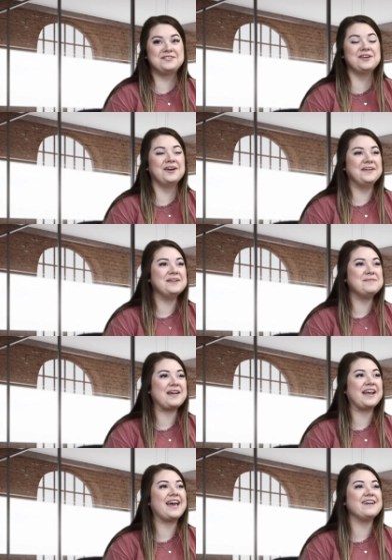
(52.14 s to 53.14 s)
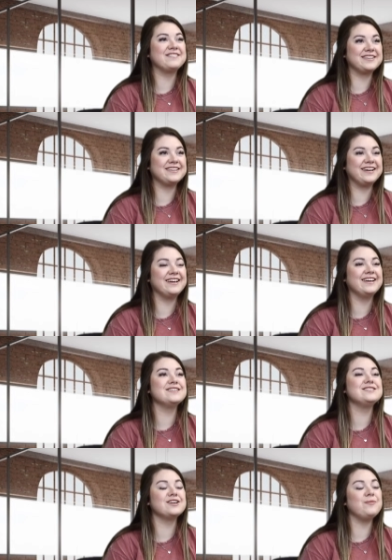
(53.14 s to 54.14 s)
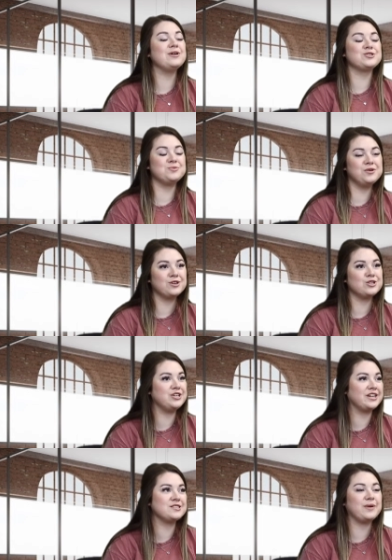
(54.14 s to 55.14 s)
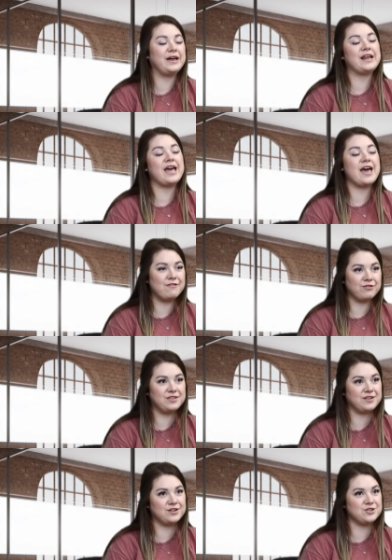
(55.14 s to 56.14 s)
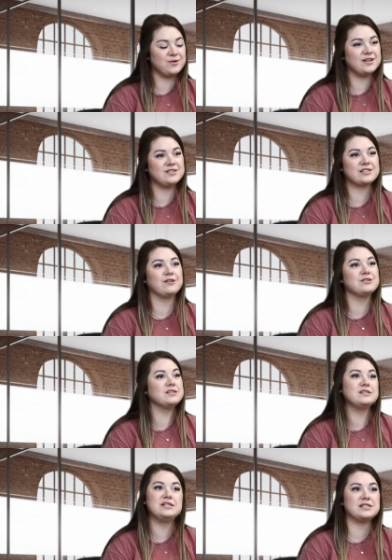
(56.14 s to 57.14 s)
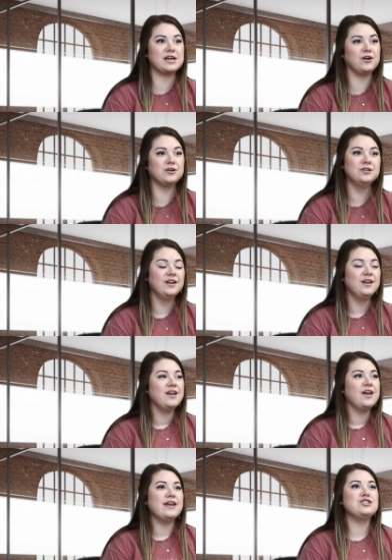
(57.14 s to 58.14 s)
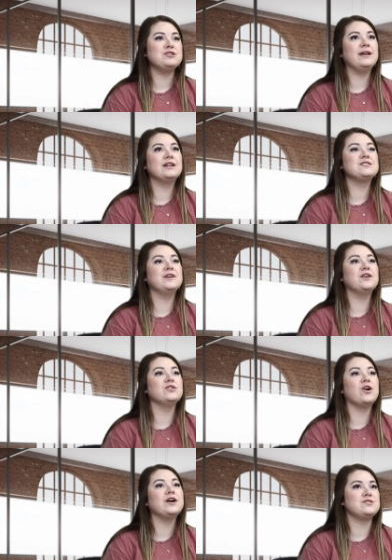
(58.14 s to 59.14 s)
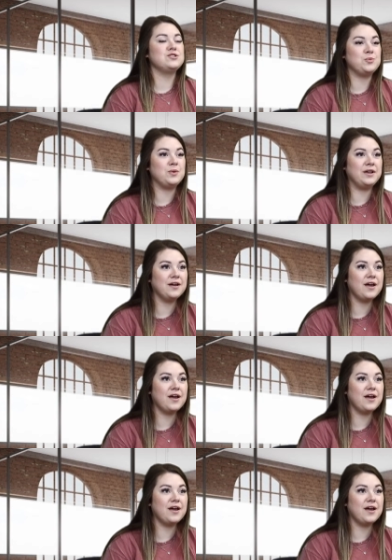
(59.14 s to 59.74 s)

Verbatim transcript: so it made everything so much smoother. She explained everything to us down to the detail, and she made us feel not stupid.